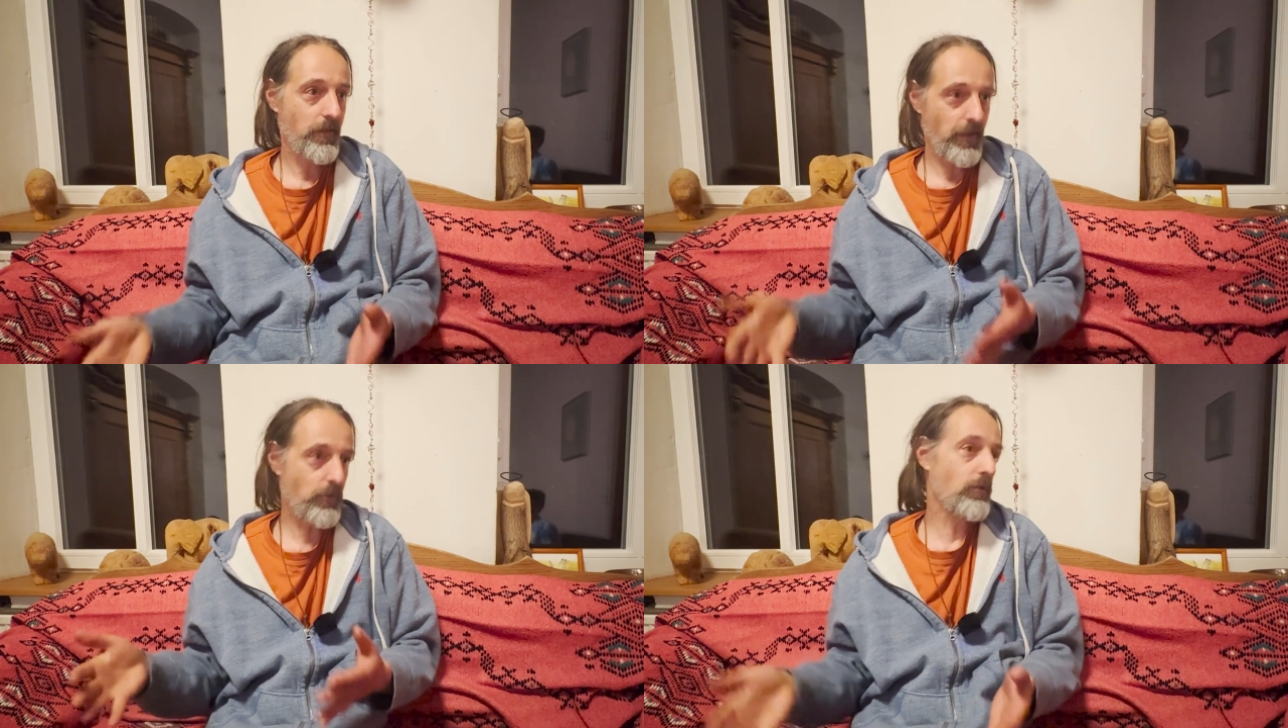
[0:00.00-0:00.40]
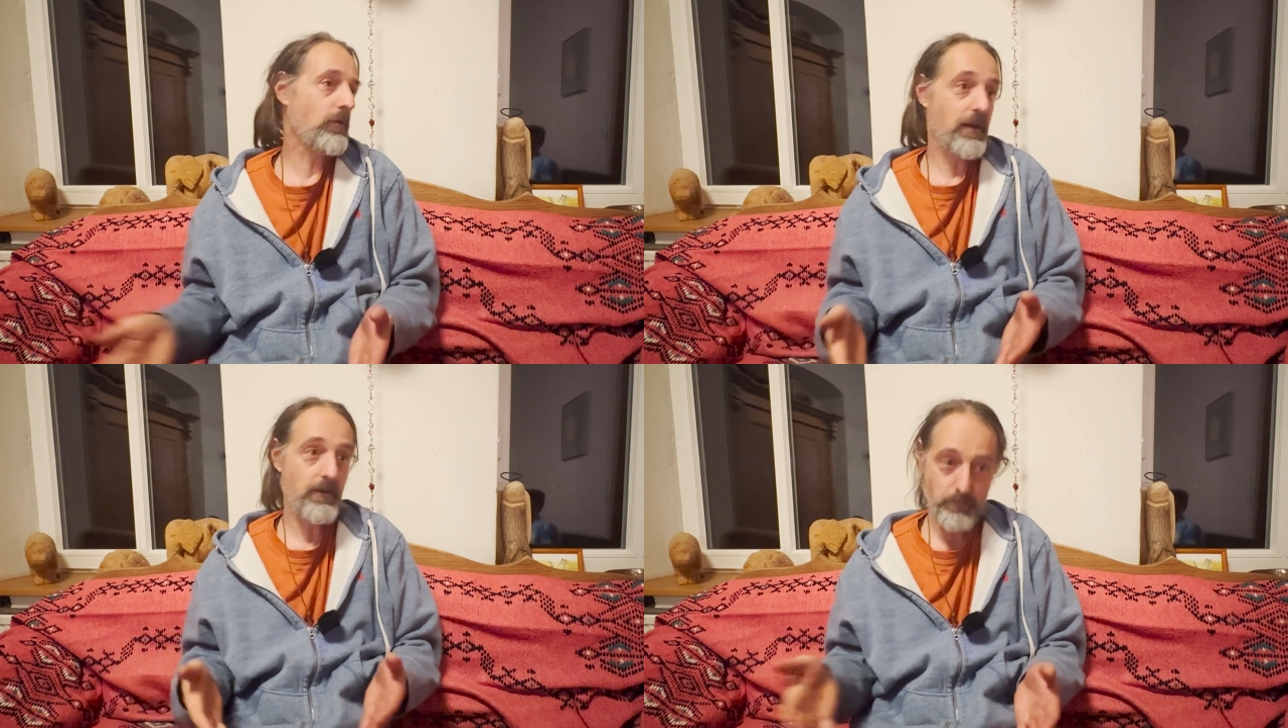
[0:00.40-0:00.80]
Then
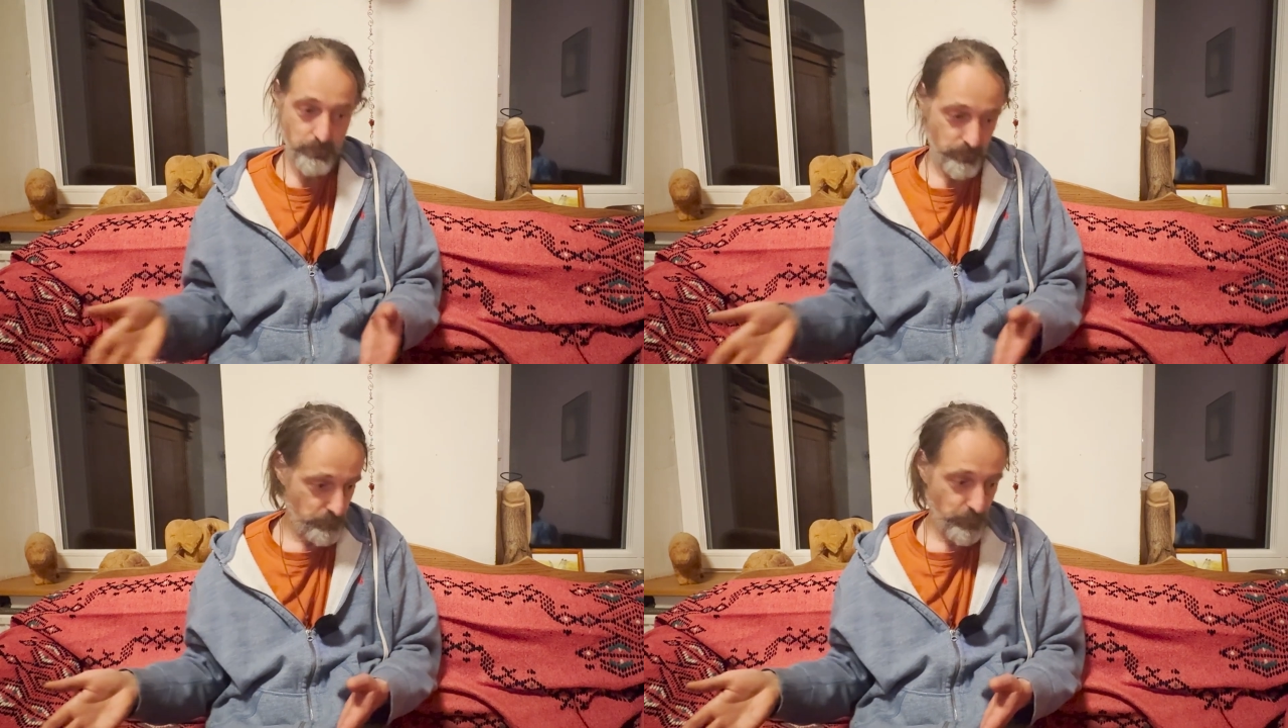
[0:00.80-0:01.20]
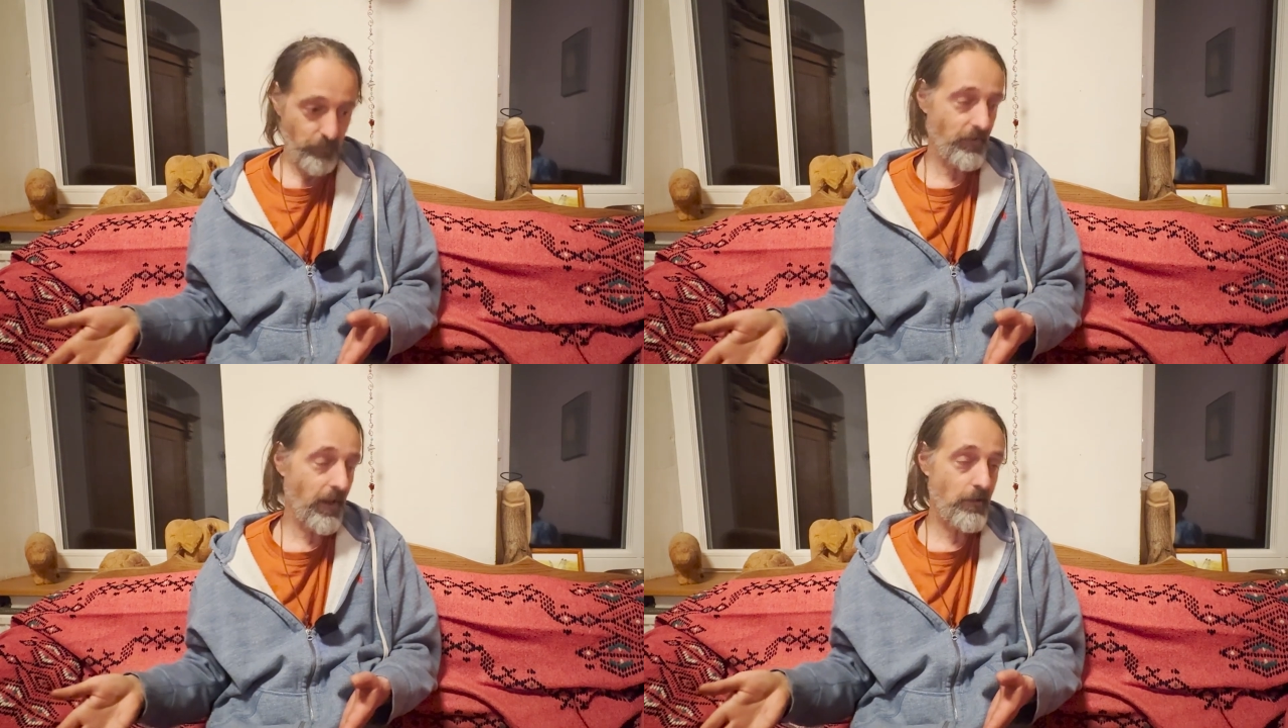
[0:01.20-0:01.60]
you
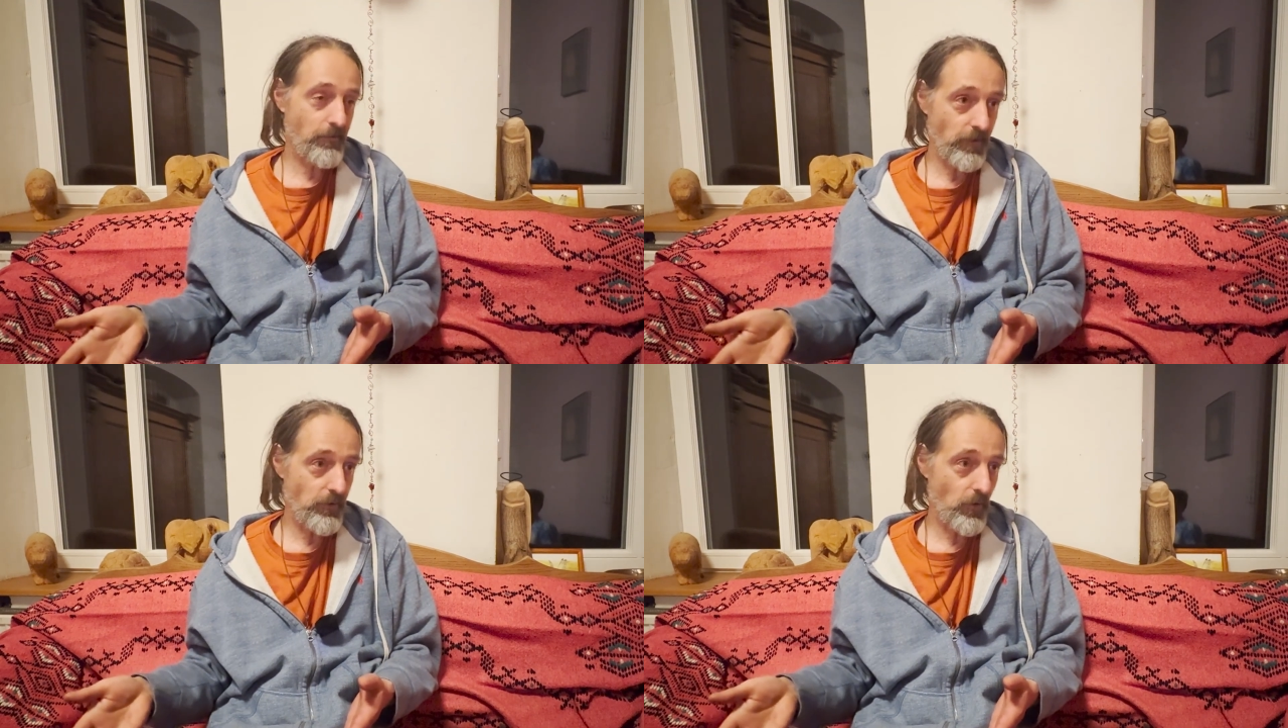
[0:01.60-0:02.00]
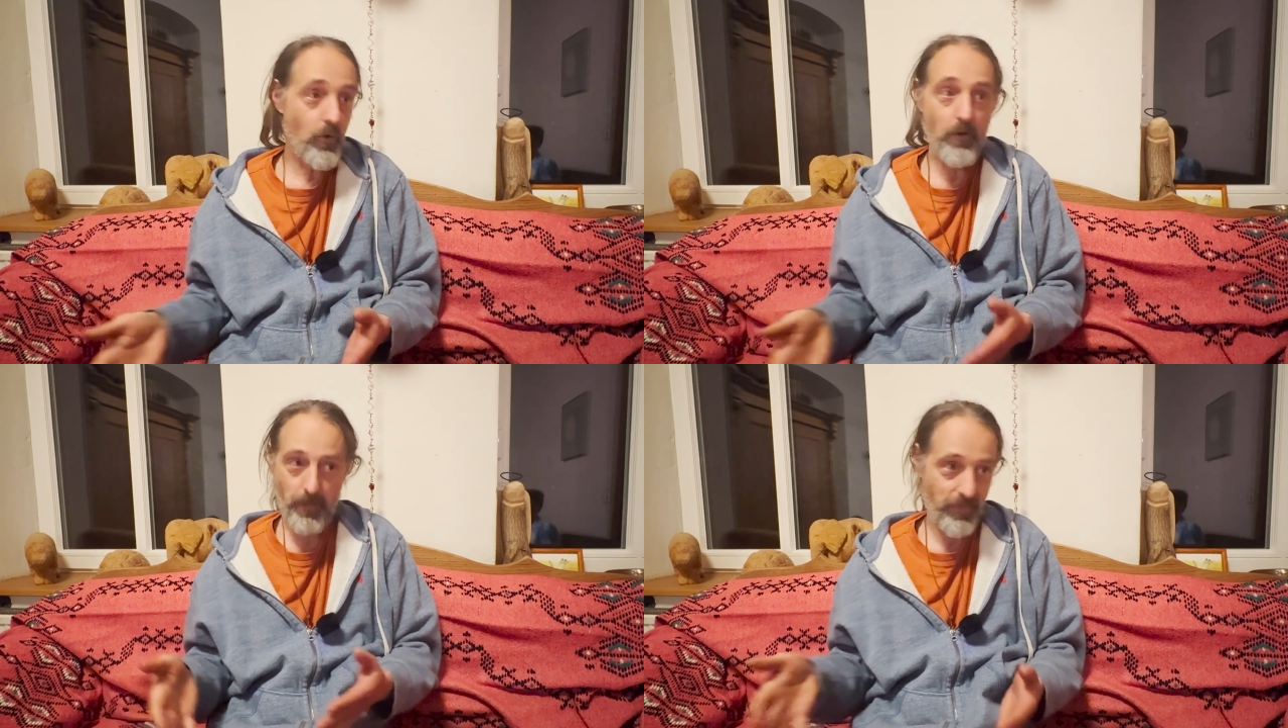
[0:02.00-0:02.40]
precisely
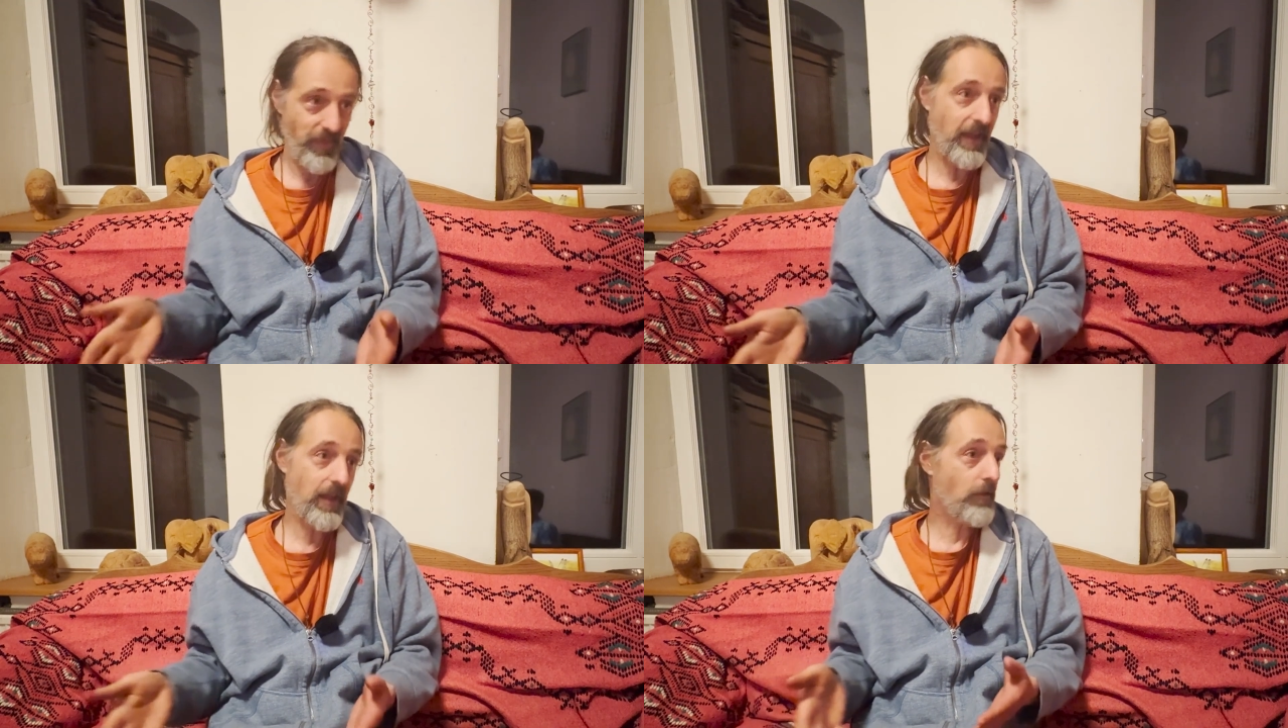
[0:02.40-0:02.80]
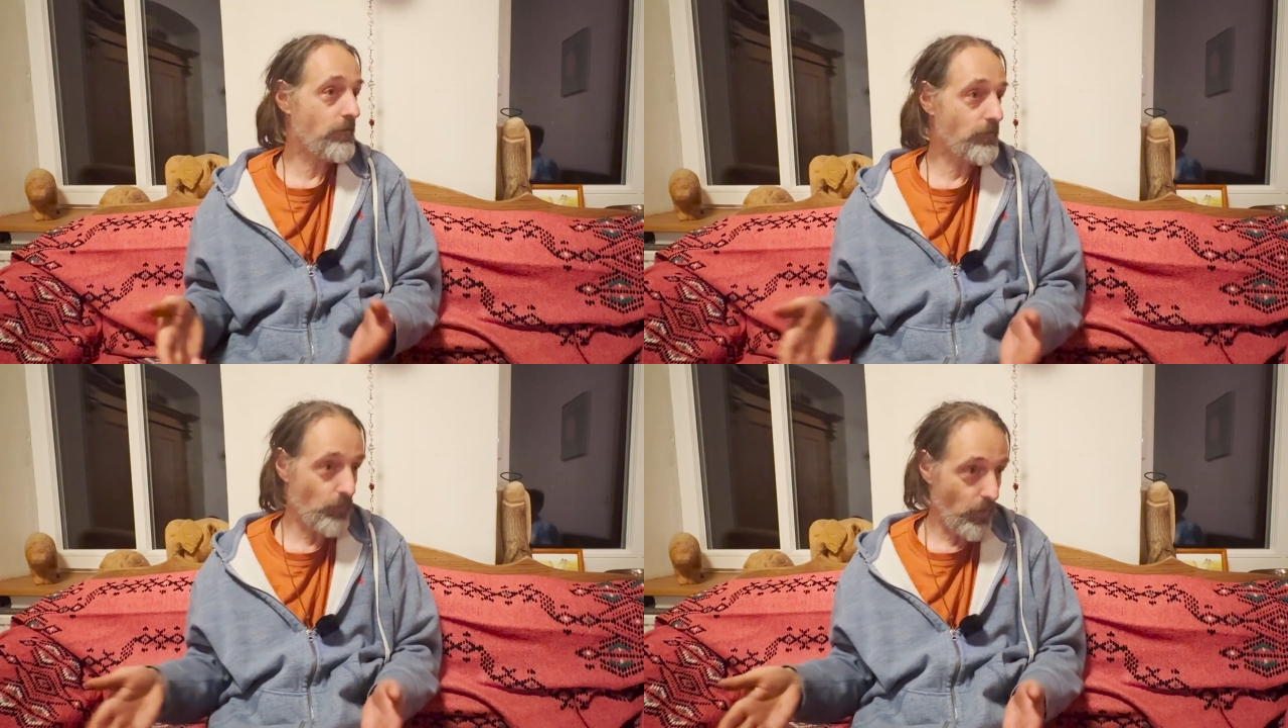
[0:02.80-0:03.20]
know the thing is
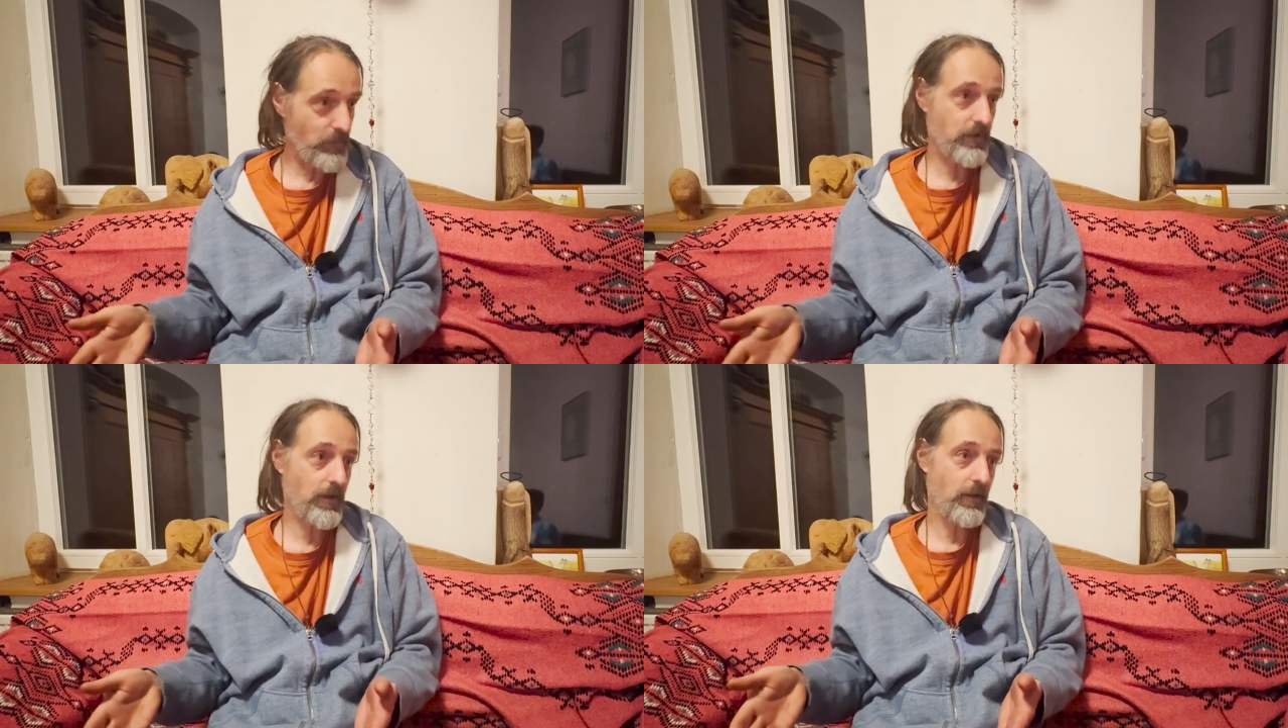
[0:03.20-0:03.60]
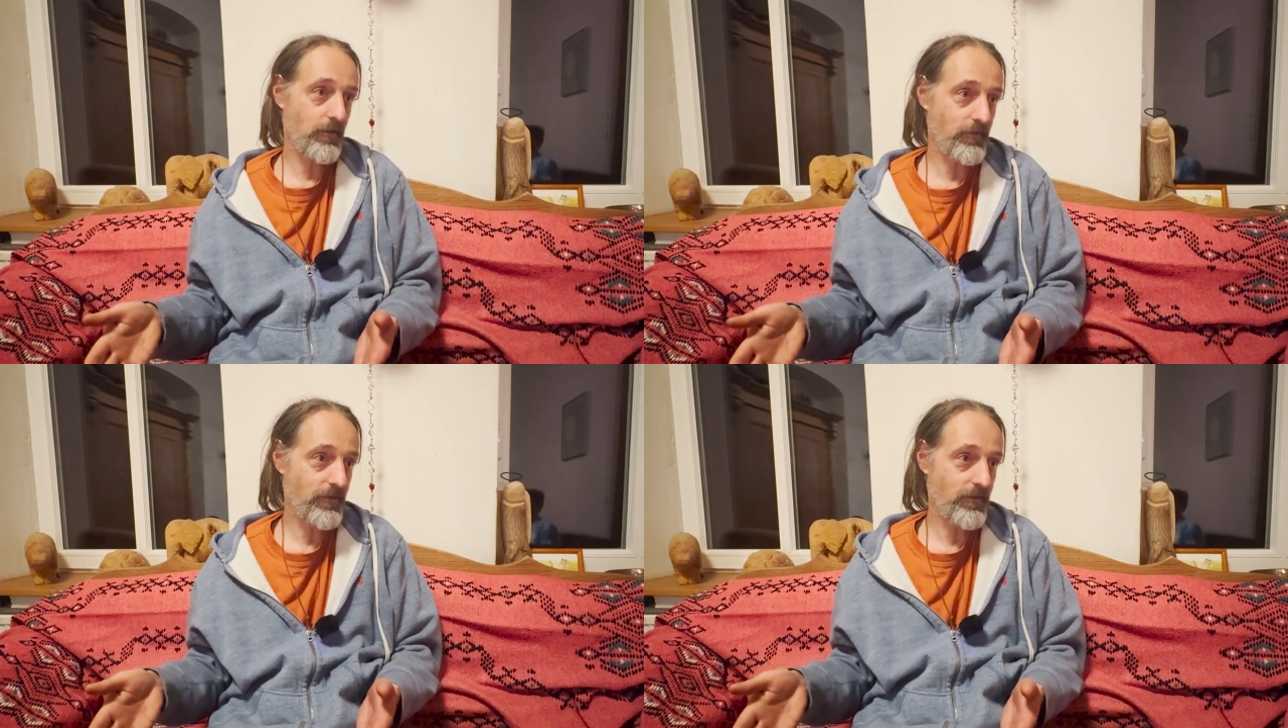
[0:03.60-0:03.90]
traumatized.